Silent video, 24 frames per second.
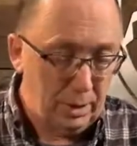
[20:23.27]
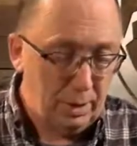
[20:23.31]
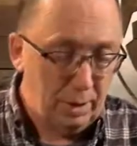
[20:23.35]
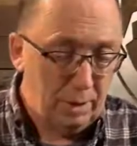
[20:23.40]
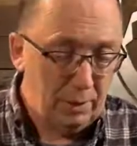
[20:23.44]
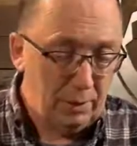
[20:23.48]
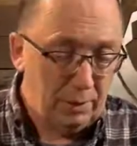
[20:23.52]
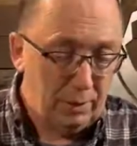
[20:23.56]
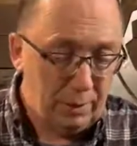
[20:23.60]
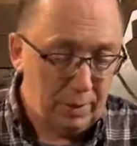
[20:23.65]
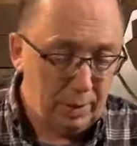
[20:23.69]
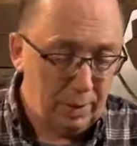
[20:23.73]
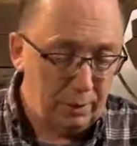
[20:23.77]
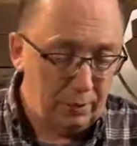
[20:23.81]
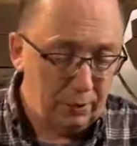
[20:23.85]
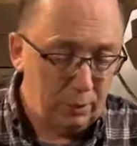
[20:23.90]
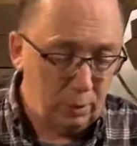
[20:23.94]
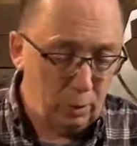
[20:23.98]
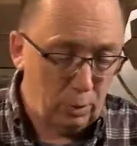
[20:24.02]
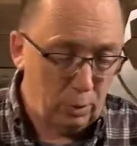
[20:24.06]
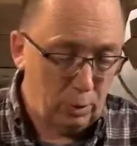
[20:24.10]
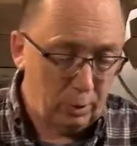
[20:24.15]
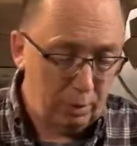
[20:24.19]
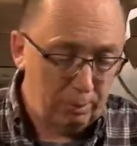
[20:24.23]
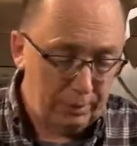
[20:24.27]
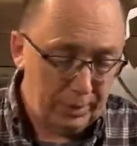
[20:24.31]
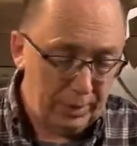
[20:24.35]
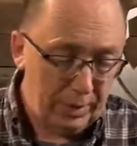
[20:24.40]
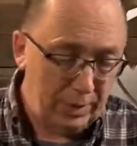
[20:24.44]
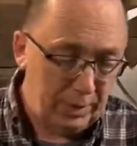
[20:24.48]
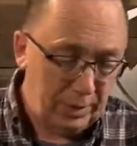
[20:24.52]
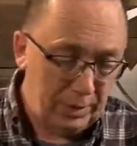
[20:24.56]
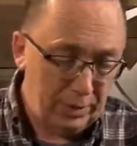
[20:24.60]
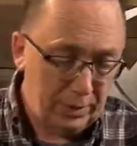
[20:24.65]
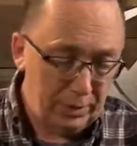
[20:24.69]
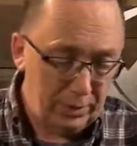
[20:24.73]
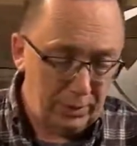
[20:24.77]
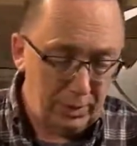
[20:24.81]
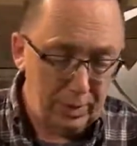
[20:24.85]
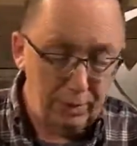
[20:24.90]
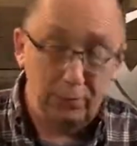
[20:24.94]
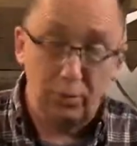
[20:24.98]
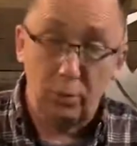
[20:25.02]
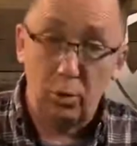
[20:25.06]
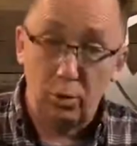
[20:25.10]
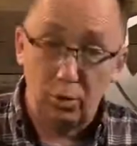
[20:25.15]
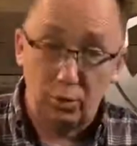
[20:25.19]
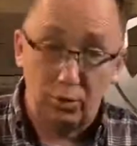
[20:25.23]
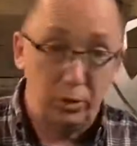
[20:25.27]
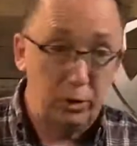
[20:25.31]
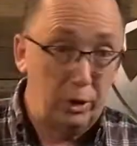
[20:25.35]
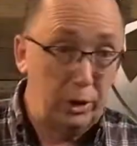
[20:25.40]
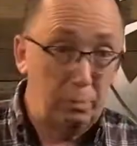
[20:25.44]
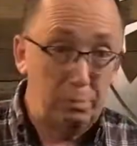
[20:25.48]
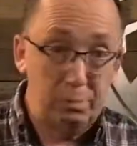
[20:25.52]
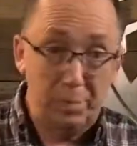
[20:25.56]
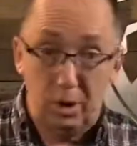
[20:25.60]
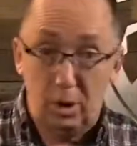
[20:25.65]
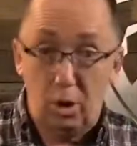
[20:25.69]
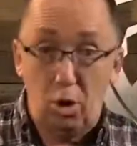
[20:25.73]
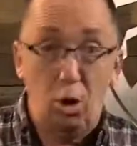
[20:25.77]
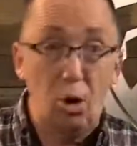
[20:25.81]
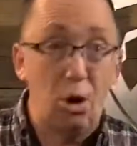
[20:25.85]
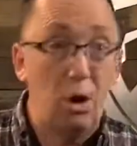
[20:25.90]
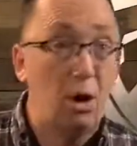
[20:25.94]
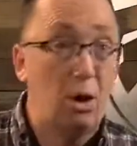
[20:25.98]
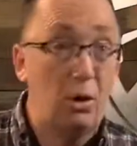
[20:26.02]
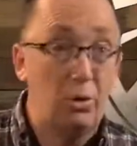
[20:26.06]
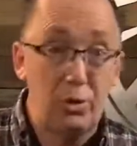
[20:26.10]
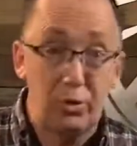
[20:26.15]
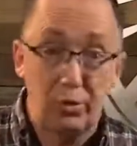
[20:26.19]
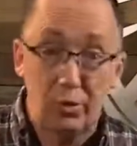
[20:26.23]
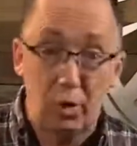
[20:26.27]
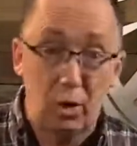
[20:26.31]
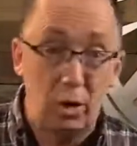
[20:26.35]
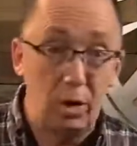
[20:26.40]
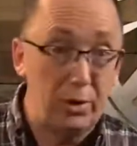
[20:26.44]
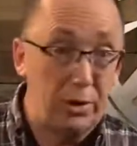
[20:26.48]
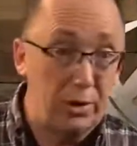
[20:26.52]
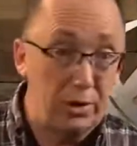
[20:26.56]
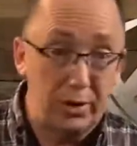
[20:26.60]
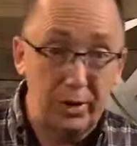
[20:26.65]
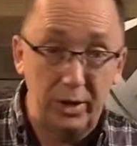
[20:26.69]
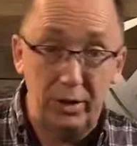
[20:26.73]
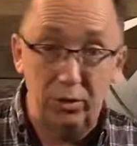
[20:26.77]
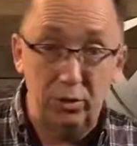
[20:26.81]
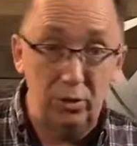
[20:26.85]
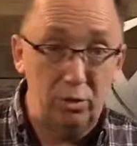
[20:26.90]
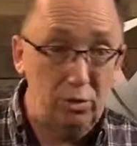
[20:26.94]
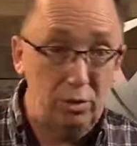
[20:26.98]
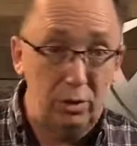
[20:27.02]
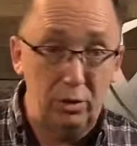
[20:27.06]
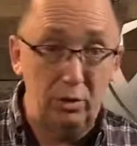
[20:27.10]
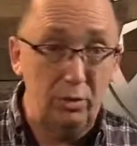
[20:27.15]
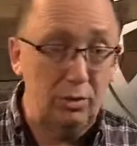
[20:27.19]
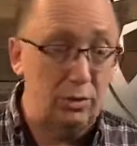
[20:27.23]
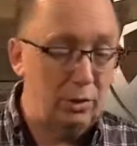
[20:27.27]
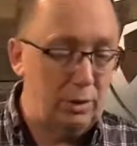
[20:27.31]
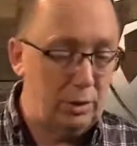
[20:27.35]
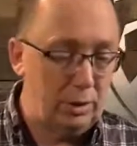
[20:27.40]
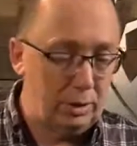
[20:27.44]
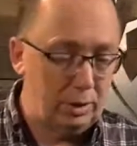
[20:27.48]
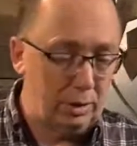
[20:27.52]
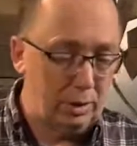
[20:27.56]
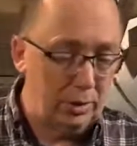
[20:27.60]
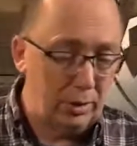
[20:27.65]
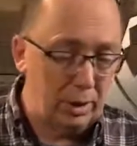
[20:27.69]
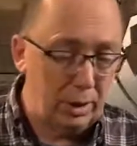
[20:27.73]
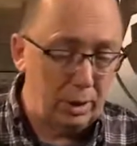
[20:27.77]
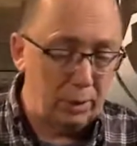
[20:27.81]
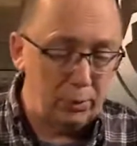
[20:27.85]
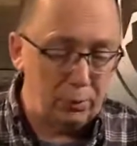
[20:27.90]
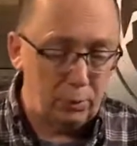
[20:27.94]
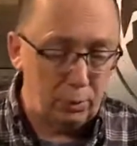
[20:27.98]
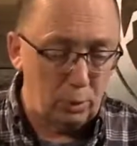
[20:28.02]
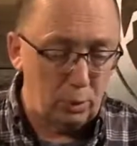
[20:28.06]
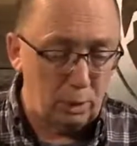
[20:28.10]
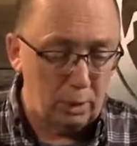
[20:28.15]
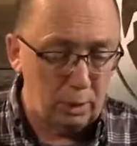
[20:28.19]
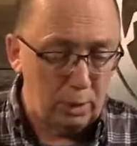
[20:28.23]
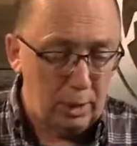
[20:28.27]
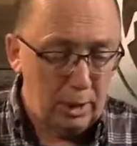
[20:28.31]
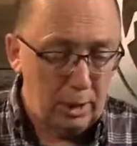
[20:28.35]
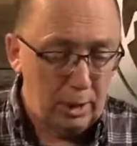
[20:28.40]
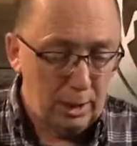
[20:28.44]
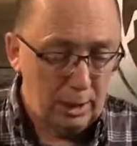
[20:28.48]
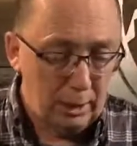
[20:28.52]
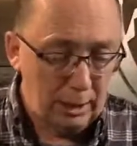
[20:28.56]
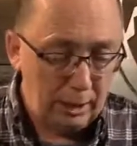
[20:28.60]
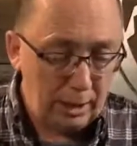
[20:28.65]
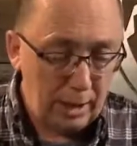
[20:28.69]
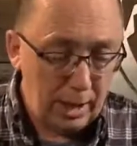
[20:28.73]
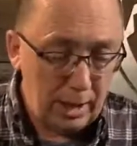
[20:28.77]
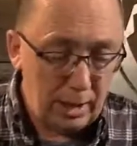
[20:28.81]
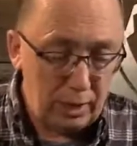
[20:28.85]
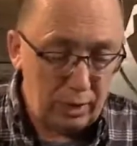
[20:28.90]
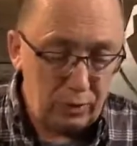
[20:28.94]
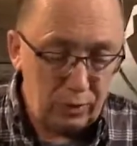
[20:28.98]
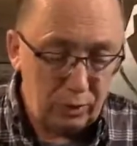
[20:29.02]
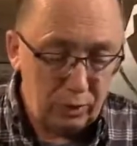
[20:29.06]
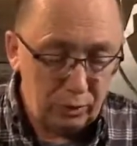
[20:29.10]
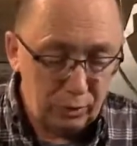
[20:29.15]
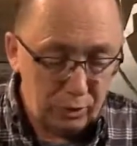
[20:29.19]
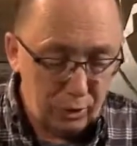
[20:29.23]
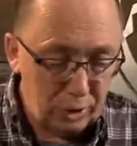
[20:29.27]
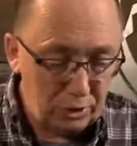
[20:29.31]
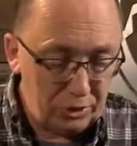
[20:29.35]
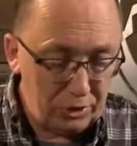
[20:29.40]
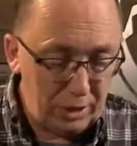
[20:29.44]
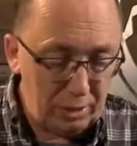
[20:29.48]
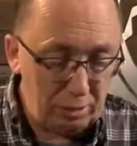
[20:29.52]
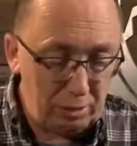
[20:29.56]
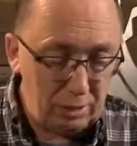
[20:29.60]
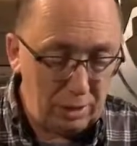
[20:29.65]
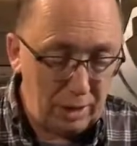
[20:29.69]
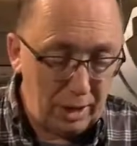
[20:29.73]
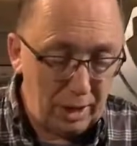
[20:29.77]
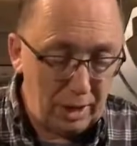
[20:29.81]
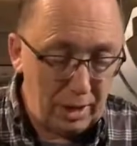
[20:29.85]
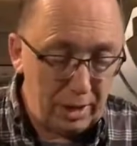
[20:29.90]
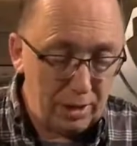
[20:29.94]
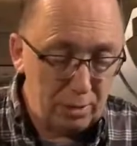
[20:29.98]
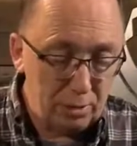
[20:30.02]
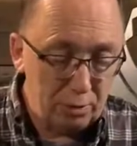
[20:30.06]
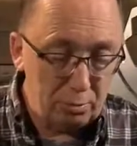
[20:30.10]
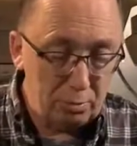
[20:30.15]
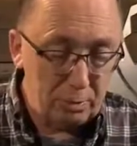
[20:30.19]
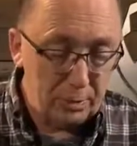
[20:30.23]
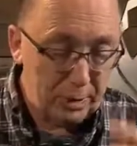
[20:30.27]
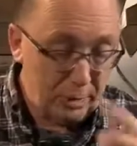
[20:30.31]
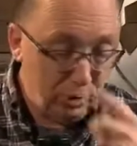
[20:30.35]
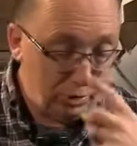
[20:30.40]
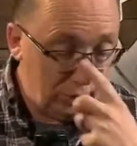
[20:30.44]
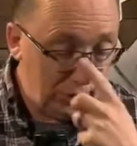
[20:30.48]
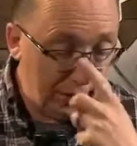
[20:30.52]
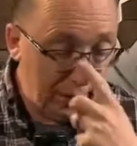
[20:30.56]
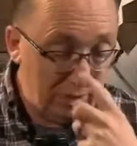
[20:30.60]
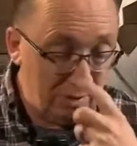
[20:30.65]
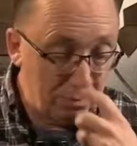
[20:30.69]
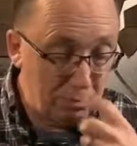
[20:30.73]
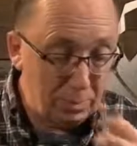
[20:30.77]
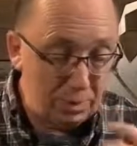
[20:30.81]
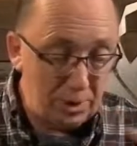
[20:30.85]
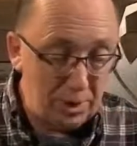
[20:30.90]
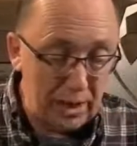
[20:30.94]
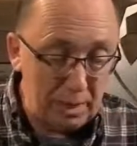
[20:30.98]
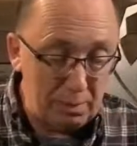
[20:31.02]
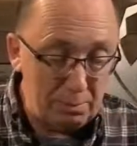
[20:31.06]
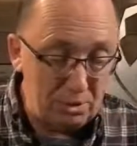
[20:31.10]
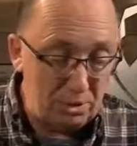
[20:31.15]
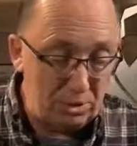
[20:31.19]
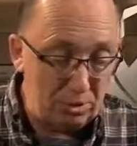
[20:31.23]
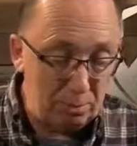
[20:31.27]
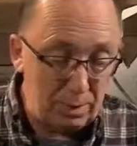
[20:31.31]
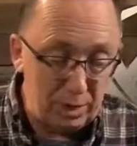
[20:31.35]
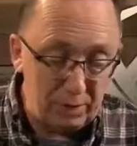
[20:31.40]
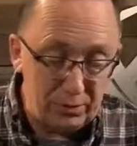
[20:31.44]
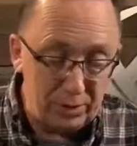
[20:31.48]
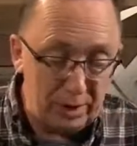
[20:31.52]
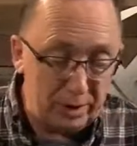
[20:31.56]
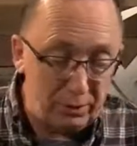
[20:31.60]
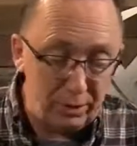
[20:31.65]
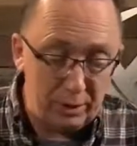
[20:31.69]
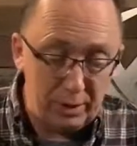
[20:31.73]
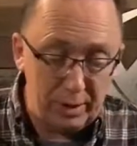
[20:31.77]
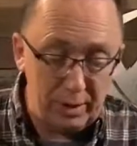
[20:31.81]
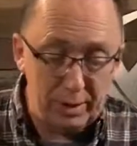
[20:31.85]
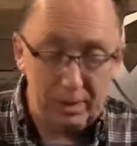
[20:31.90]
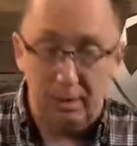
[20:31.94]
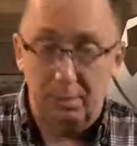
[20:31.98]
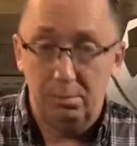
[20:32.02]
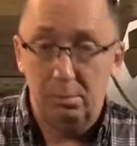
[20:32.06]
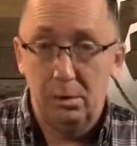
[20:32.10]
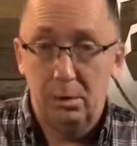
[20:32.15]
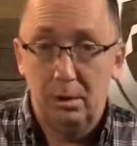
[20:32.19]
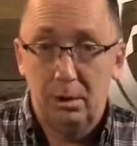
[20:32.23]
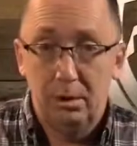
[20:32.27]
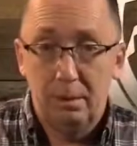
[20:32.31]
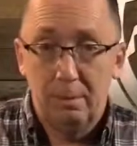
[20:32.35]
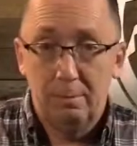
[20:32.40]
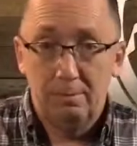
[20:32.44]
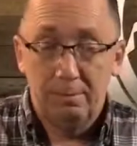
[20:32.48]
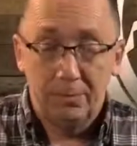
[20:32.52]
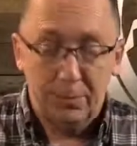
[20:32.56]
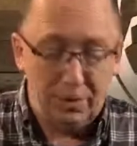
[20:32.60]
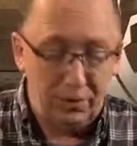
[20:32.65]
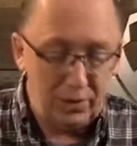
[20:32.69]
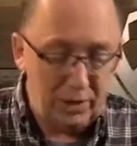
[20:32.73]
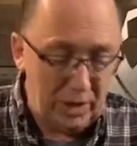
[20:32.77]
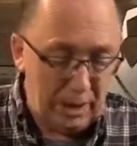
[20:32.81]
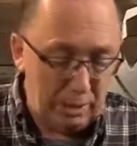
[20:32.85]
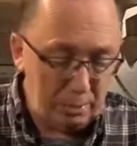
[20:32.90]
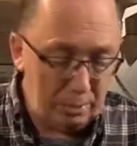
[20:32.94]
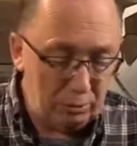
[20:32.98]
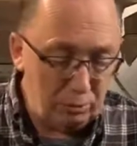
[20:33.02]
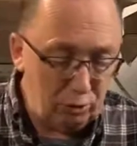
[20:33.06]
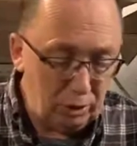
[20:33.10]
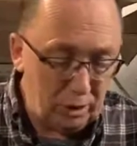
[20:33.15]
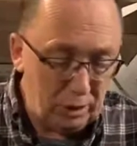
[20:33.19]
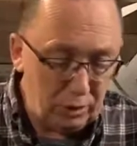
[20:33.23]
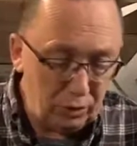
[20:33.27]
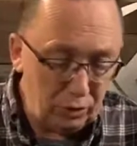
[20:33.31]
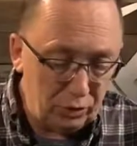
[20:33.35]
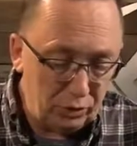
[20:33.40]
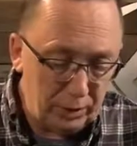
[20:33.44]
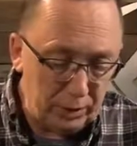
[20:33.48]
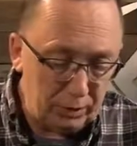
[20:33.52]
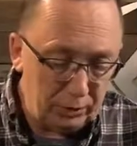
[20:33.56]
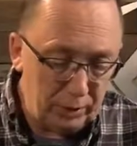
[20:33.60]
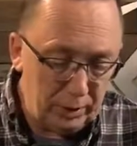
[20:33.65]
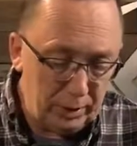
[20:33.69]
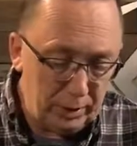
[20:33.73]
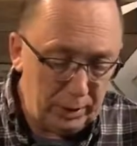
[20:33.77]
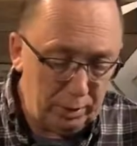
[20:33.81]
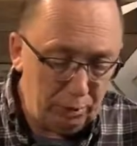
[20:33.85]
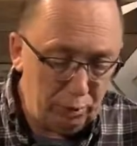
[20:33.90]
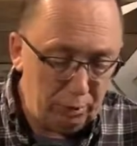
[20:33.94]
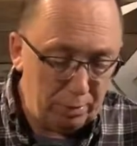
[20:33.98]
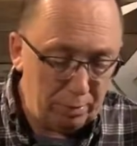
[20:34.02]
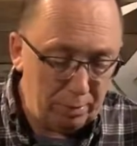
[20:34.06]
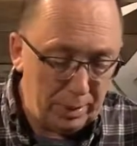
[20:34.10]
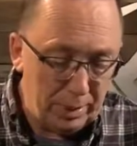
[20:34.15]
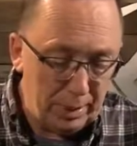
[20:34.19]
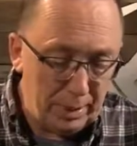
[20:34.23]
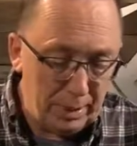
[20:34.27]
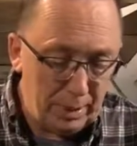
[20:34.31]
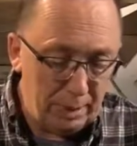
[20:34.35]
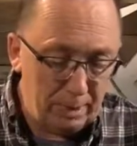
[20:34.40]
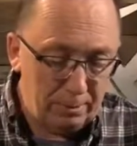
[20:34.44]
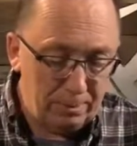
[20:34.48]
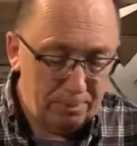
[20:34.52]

Therefore, and again, that therefore is looking because of all the things that Jesus did, therefore God has exalted him to the highest place and gave him a name that's above every name, that the name of Jesus every knee should bow